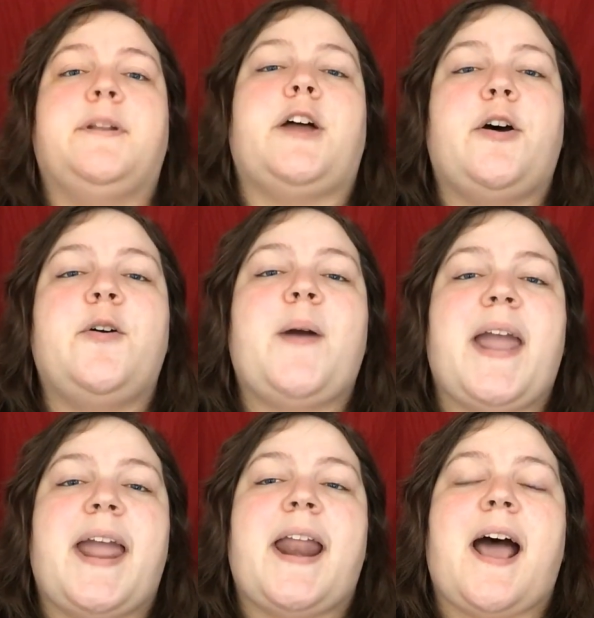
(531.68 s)
below,
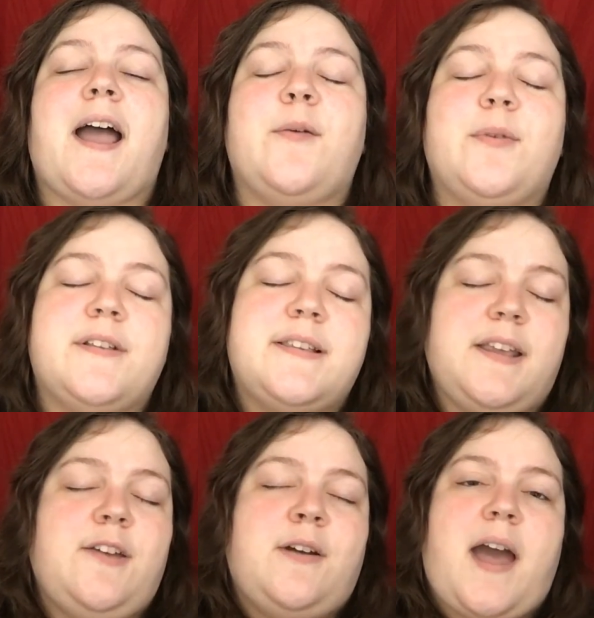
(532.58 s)
and I will
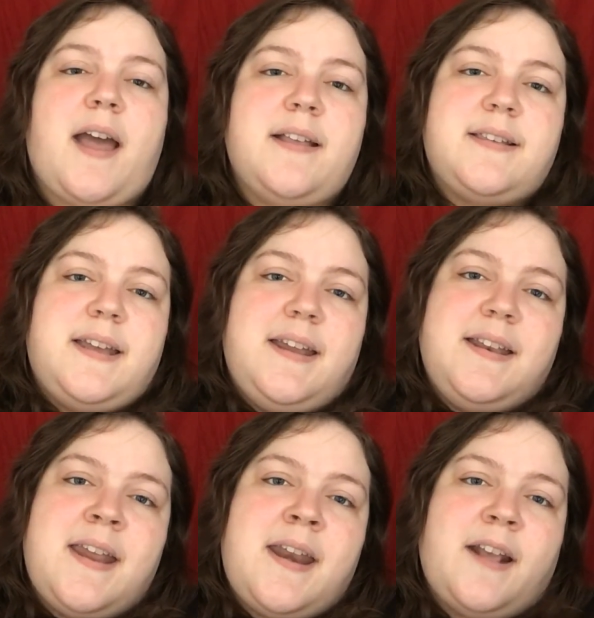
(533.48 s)
see you guys
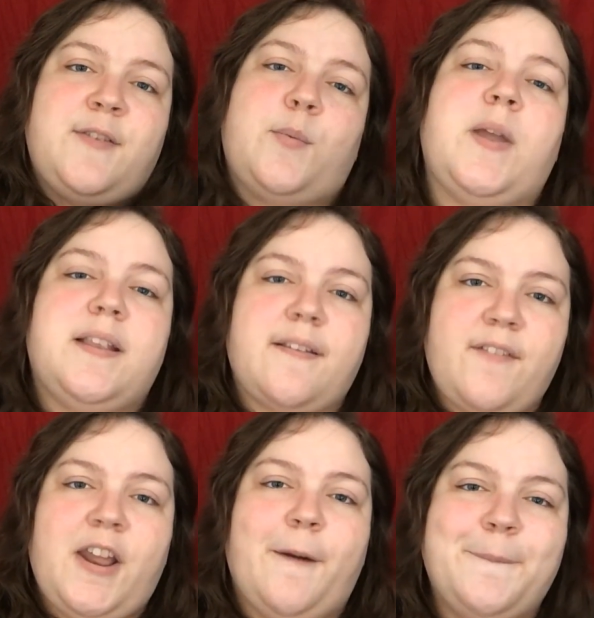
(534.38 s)
in next week's
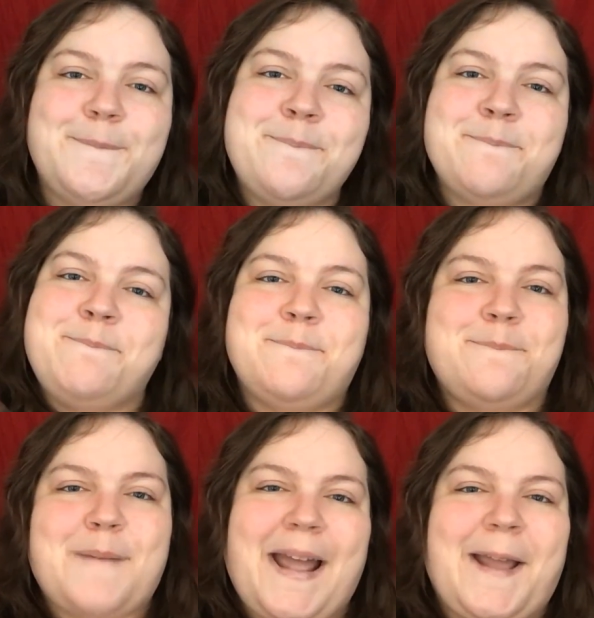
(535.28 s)
video.
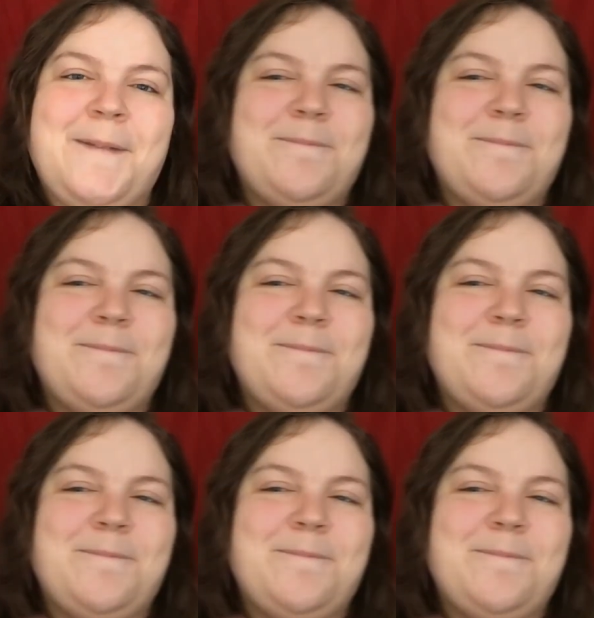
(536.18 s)
Bye.